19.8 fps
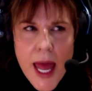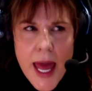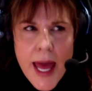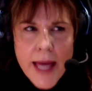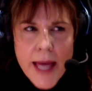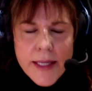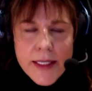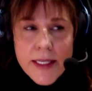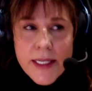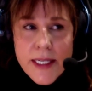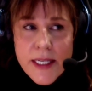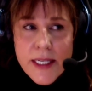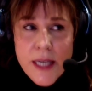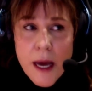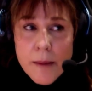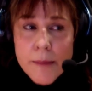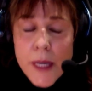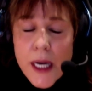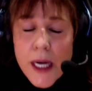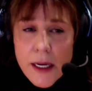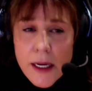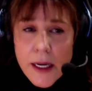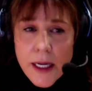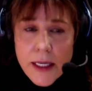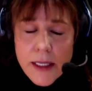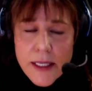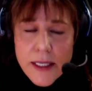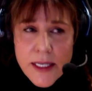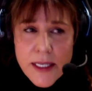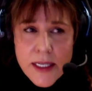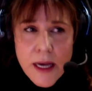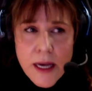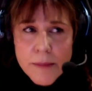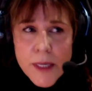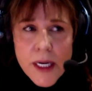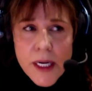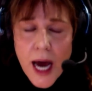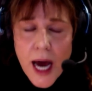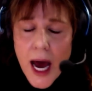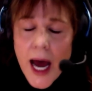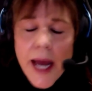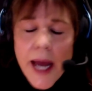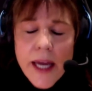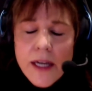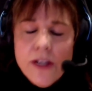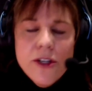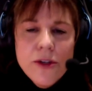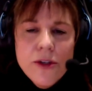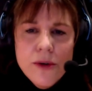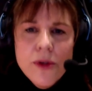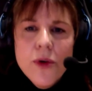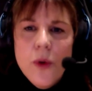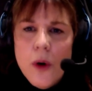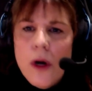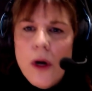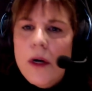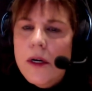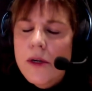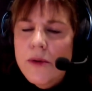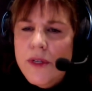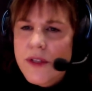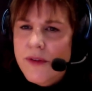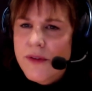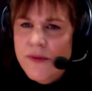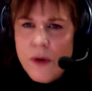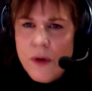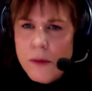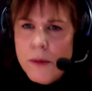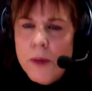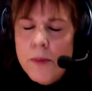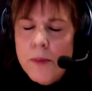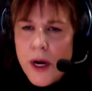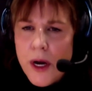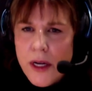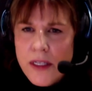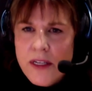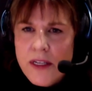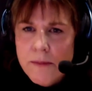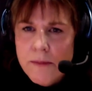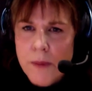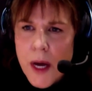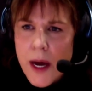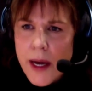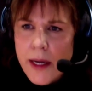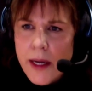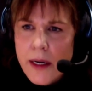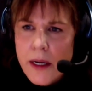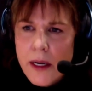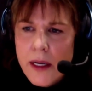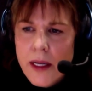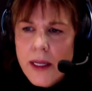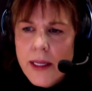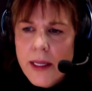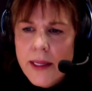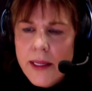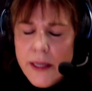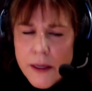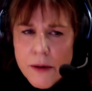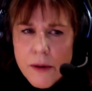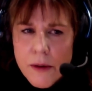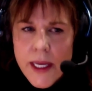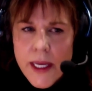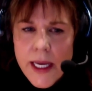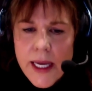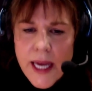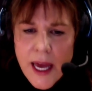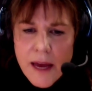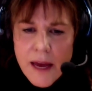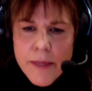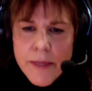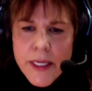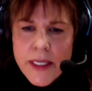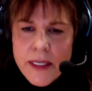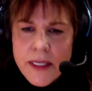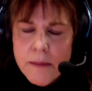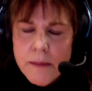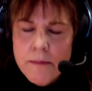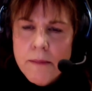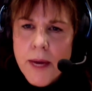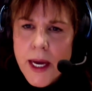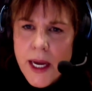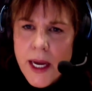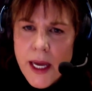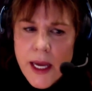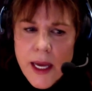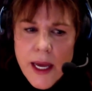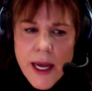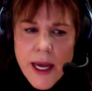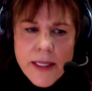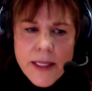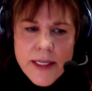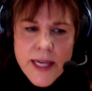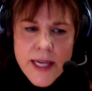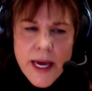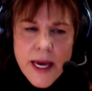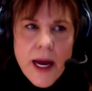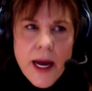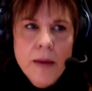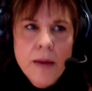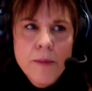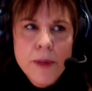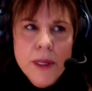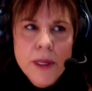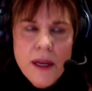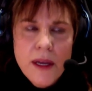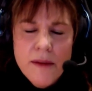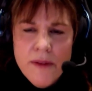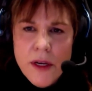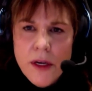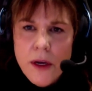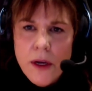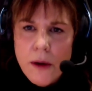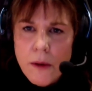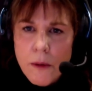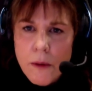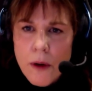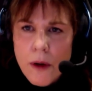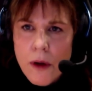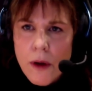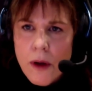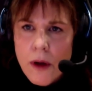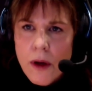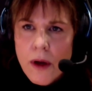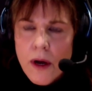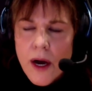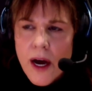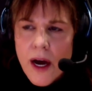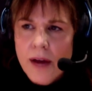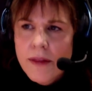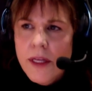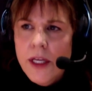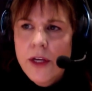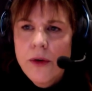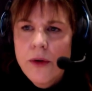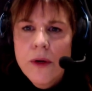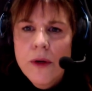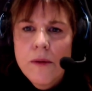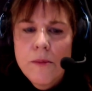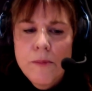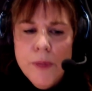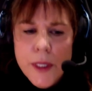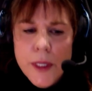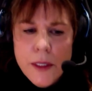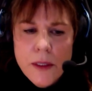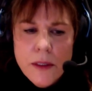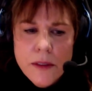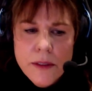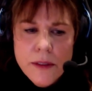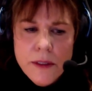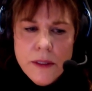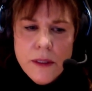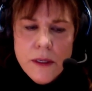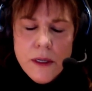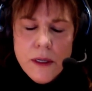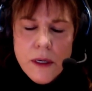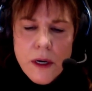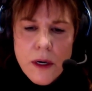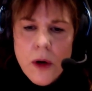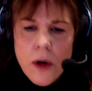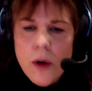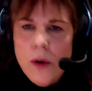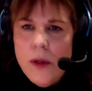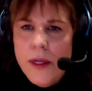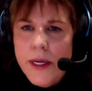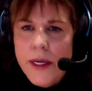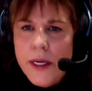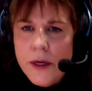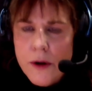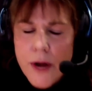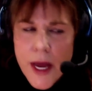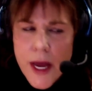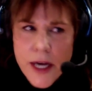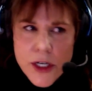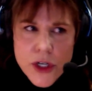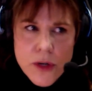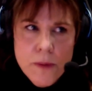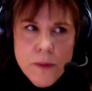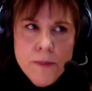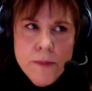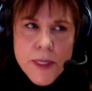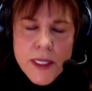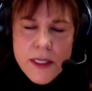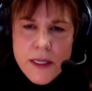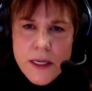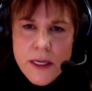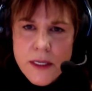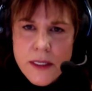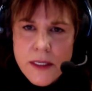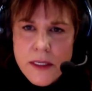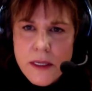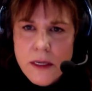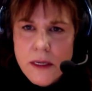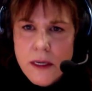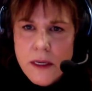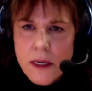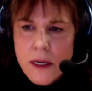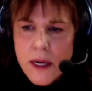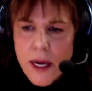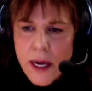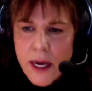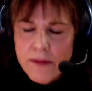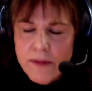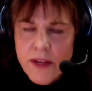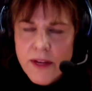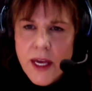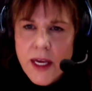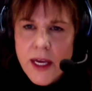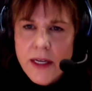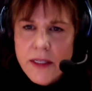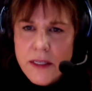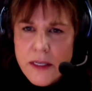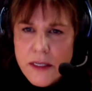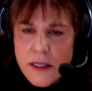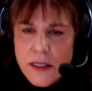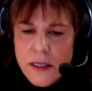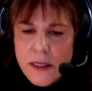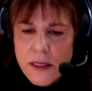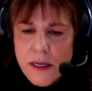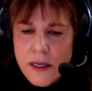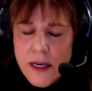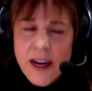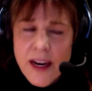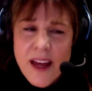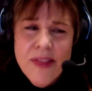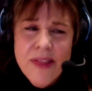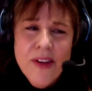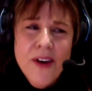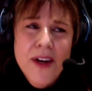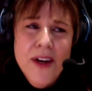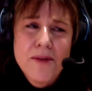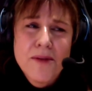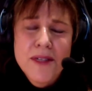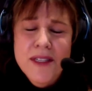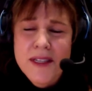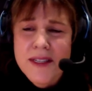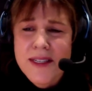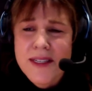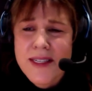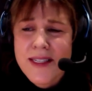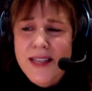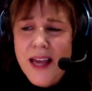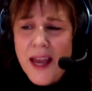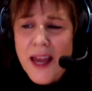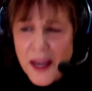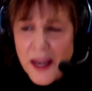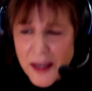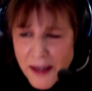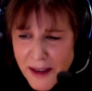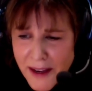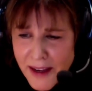And some guy in New York, who's a former boss of mine, literally gave me some money and said, "I believe in you. I think you can build a whole international business out of Kansas." And I thought he was insane.